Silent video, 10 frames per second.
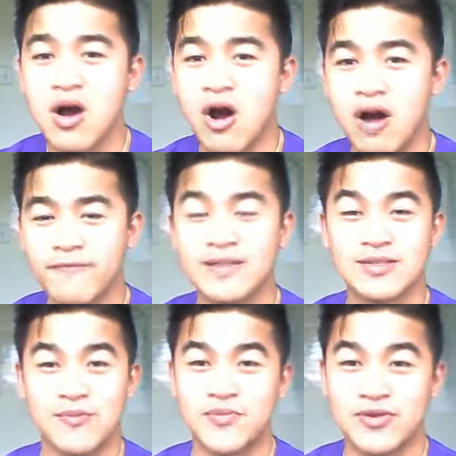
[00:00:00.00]
office
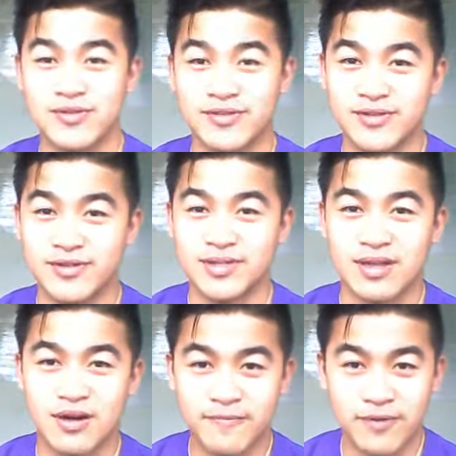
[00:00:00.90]
computers
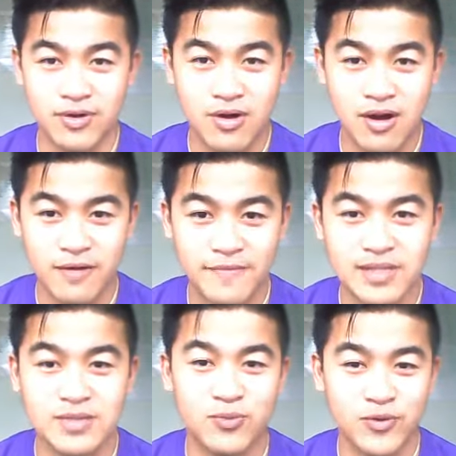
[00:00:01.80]
are for
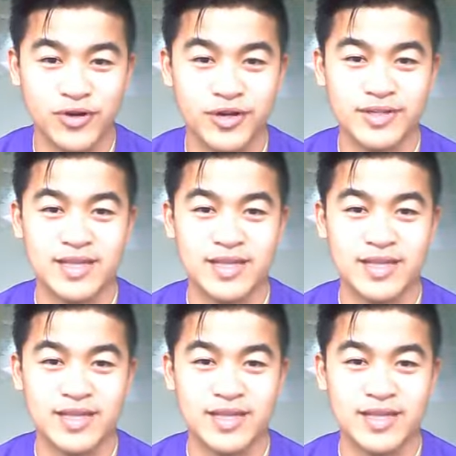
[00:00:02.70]
office works